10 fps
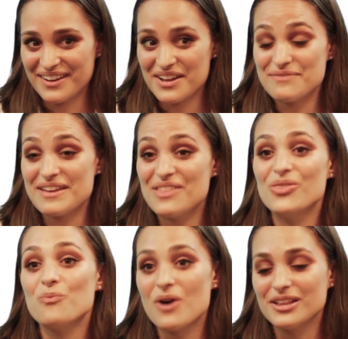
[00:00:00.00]
kind of
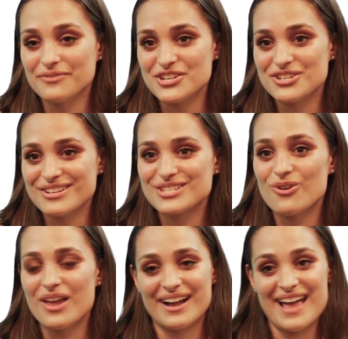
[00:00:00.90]
in the world of engineering. It's
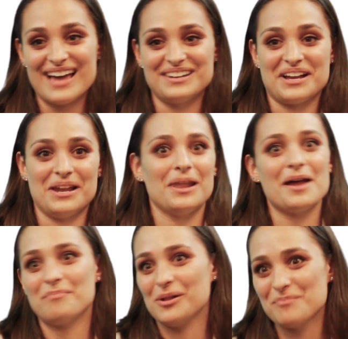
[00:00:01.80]
not like I had like a
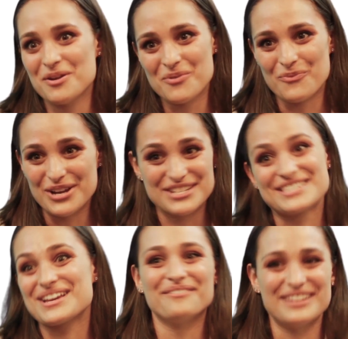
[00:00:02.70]
light bulb moment where I
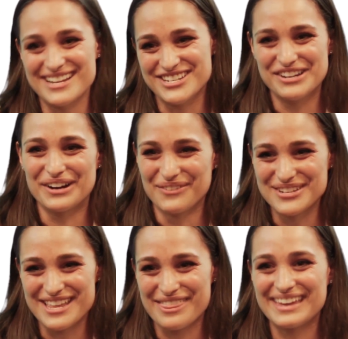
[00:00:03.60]
discovered engineering
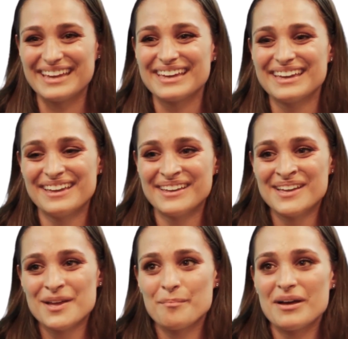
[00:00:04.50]
was a thing.
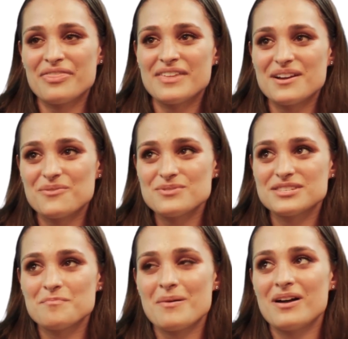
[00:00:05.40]
But I think
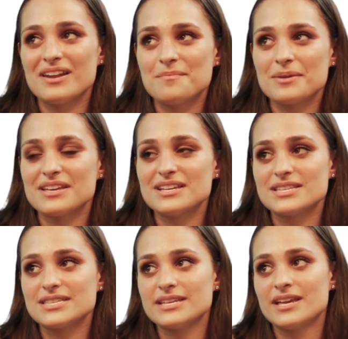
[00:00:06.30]
also partly
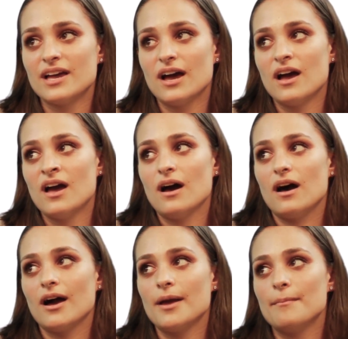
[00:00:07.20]
because
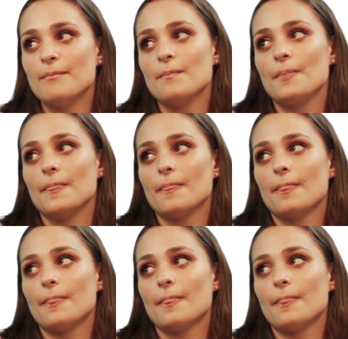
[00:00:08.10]
I've